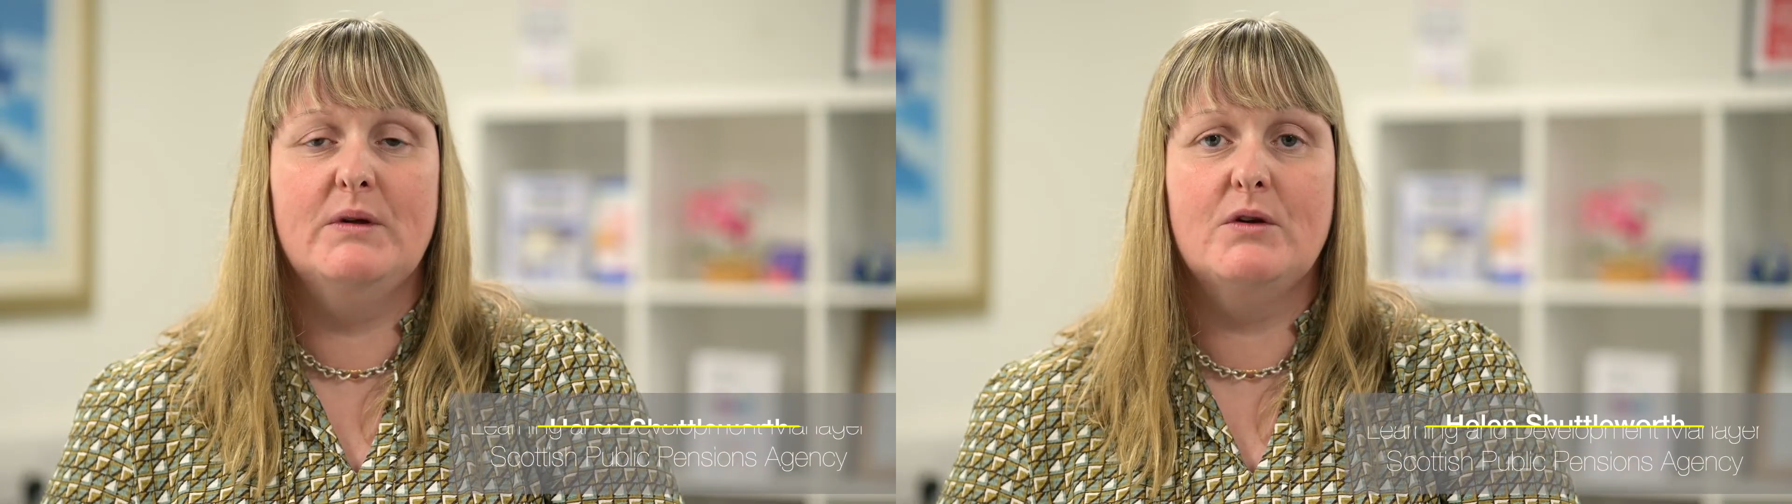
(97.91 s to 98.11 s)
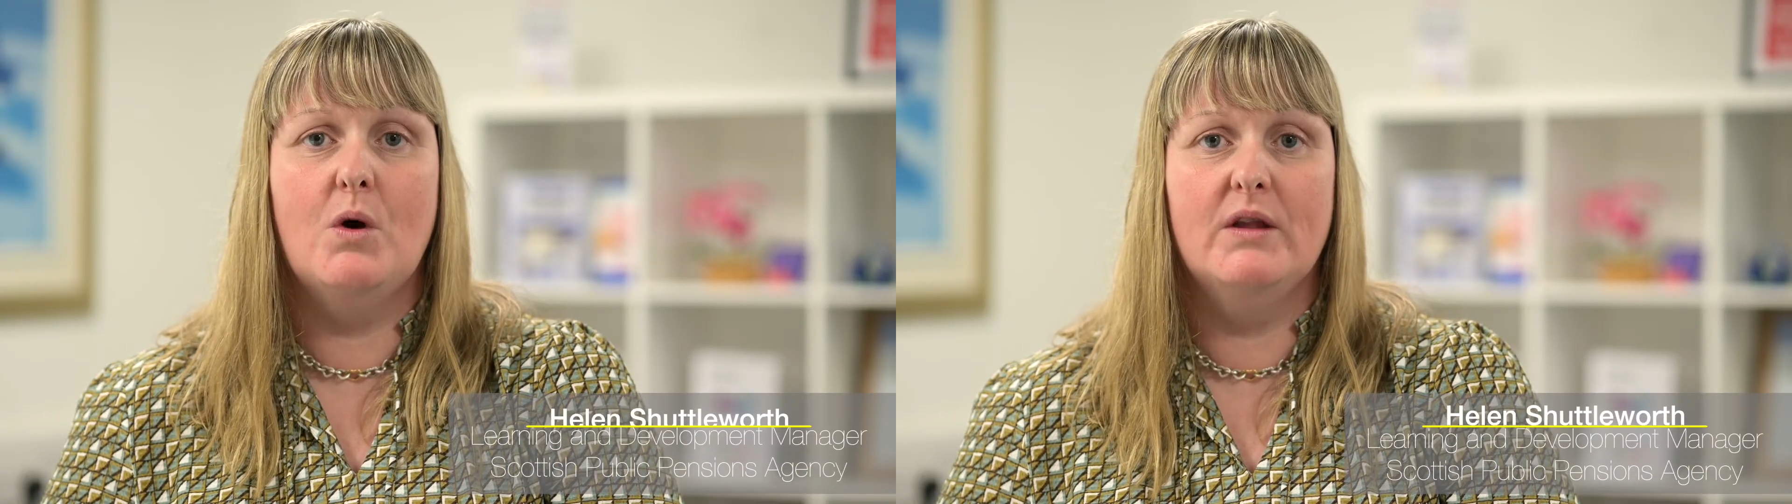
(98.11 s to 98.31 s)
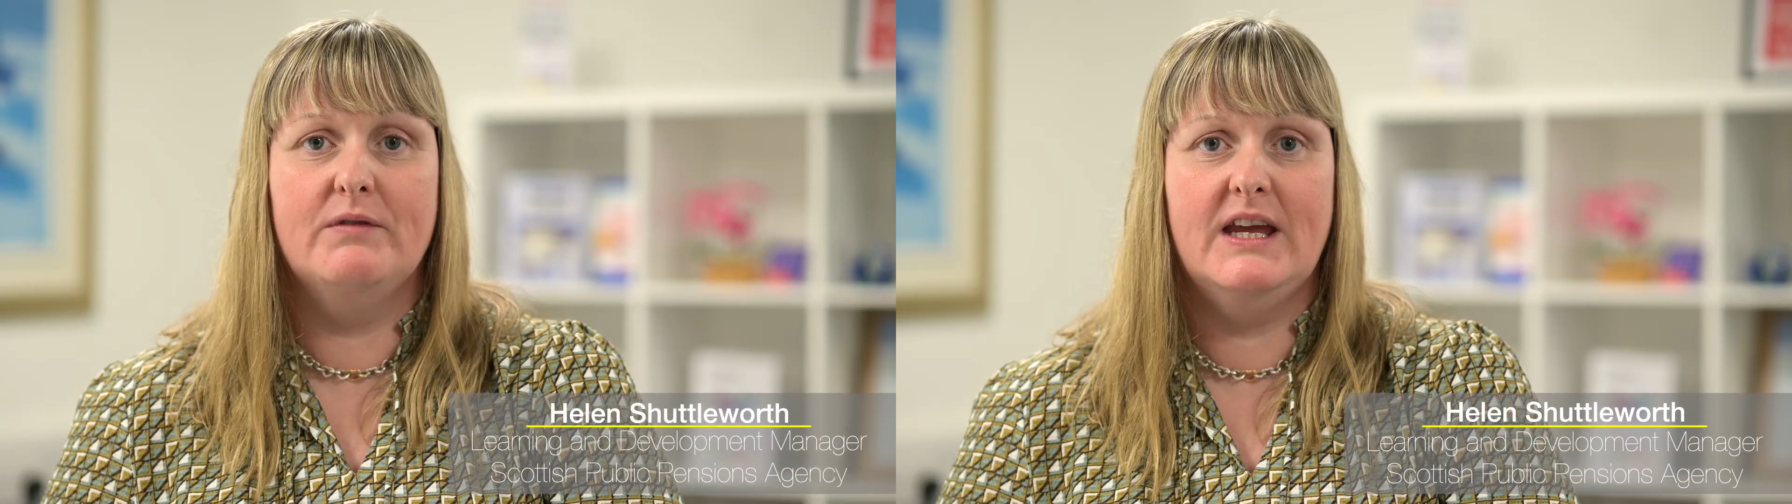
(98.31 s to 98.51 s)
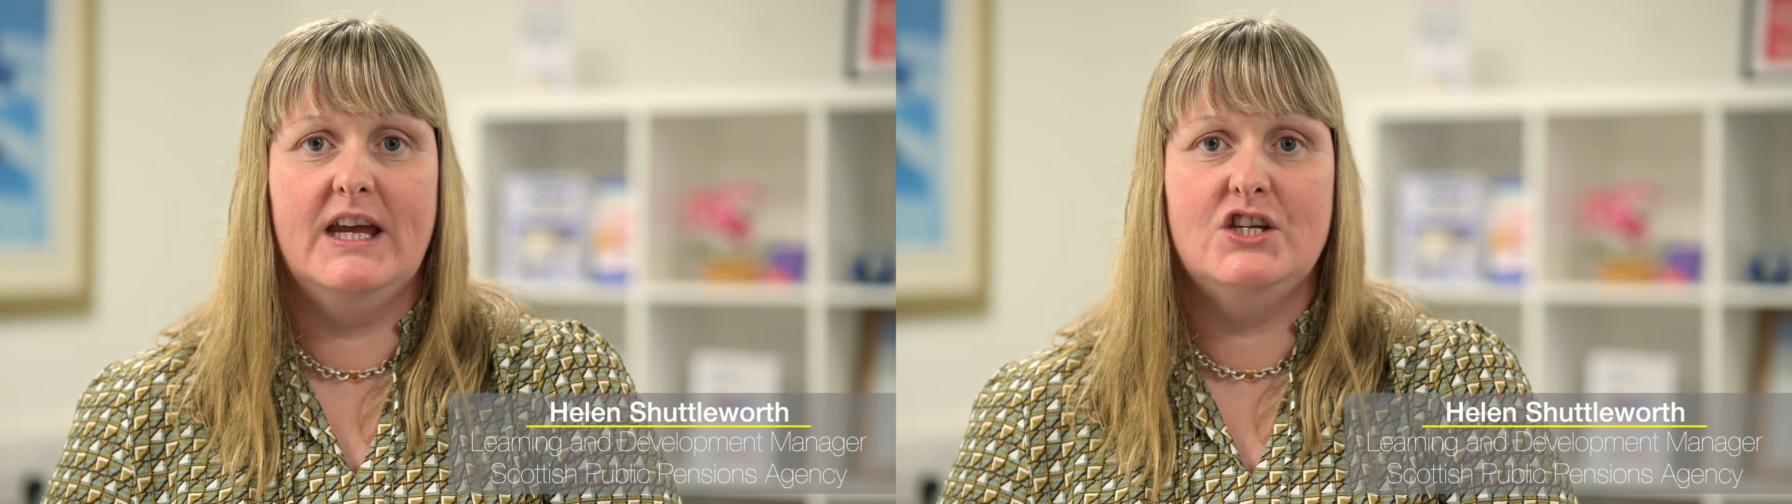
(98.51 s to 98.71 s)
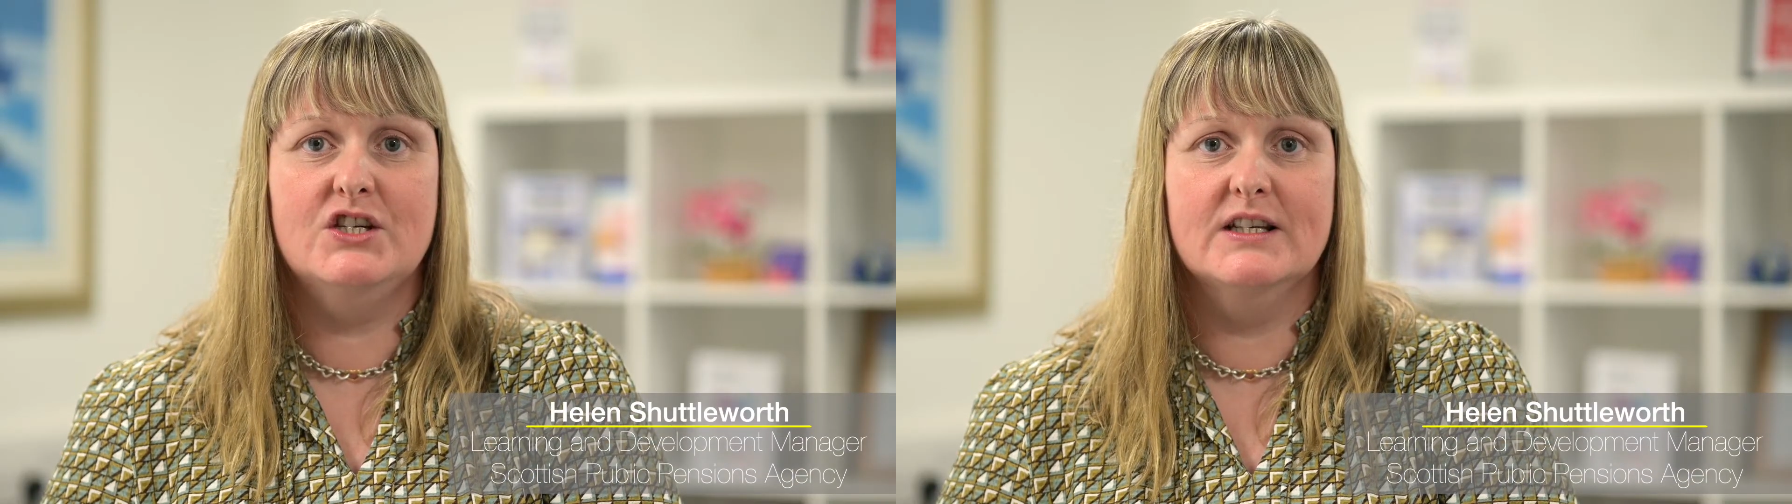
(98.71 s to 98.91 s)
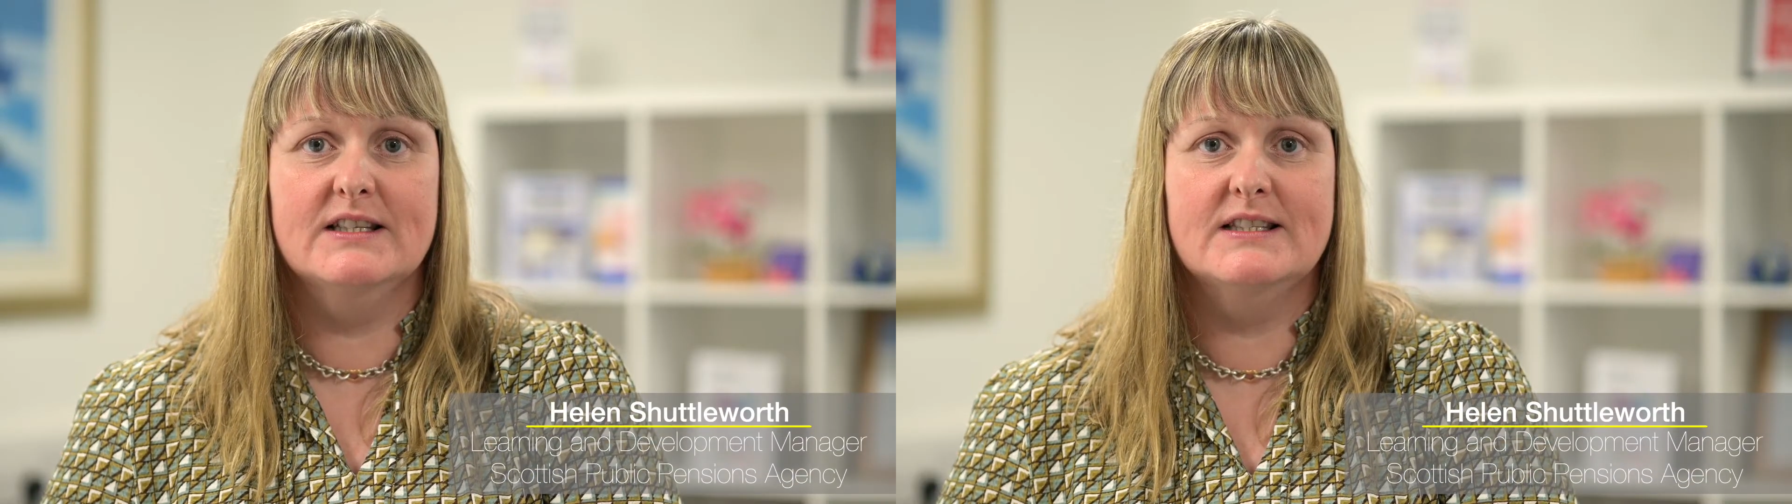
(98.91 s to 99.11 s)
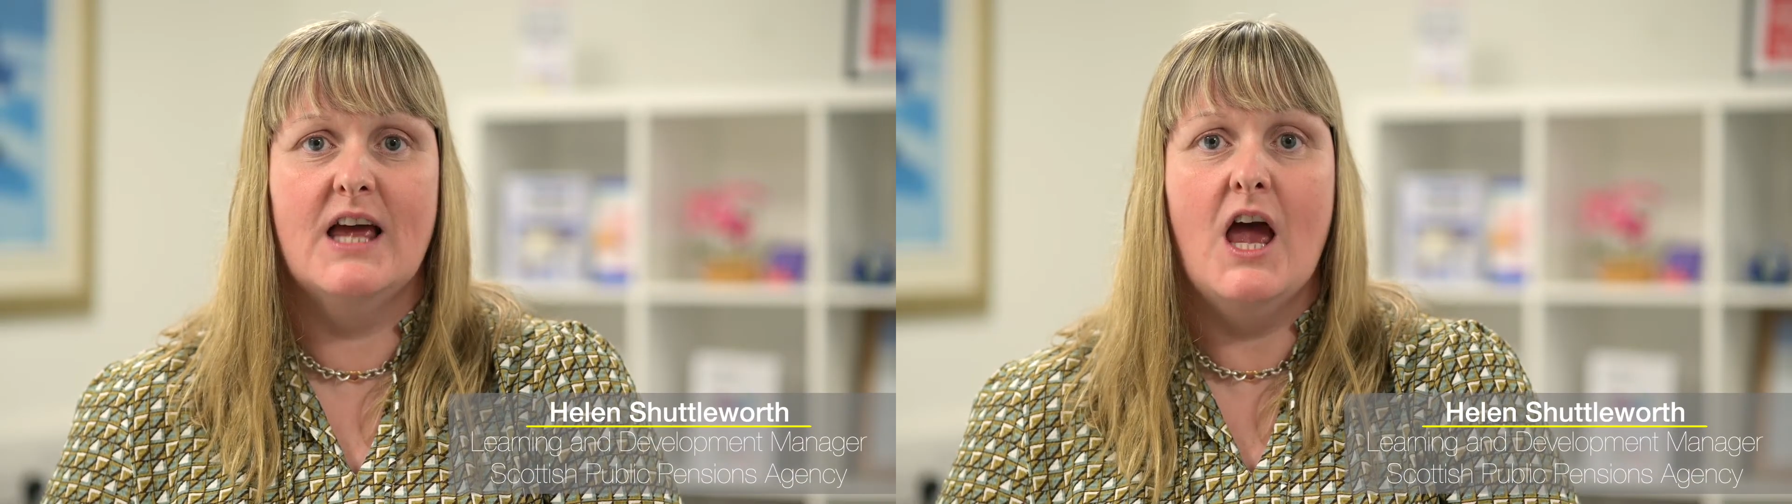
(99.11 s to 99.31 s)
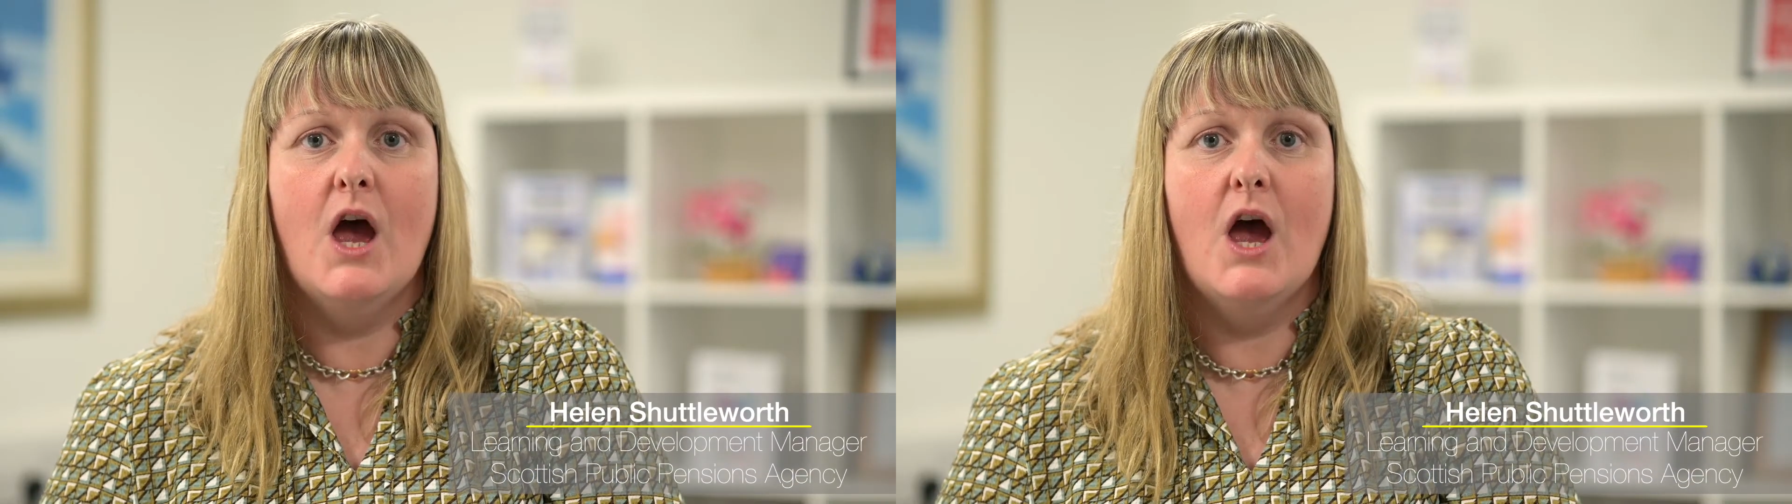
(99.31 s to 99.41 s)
with qualifications,